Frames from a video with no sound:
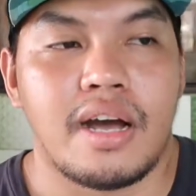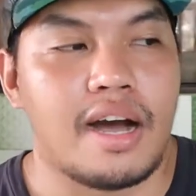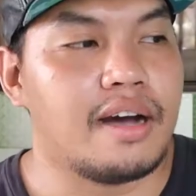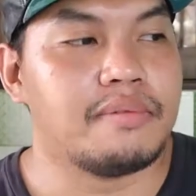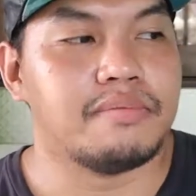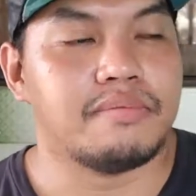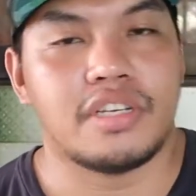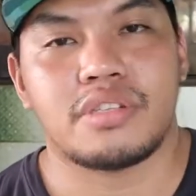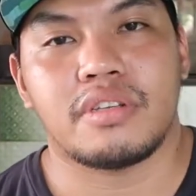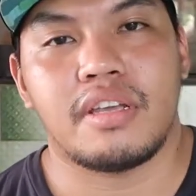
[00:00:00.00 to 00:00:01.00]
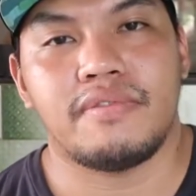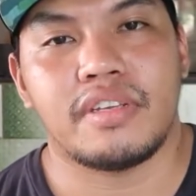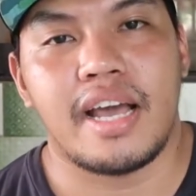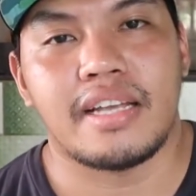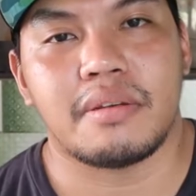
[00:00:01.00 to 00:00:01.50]
Um, just to give
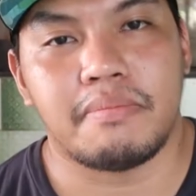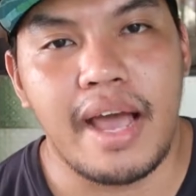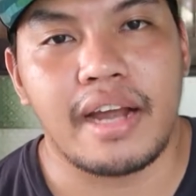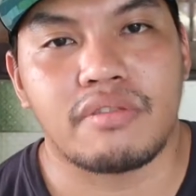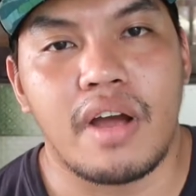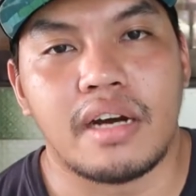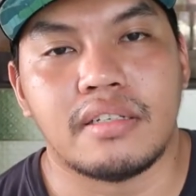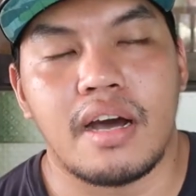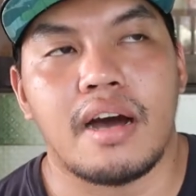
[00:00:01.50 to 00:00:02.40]
you guys a background,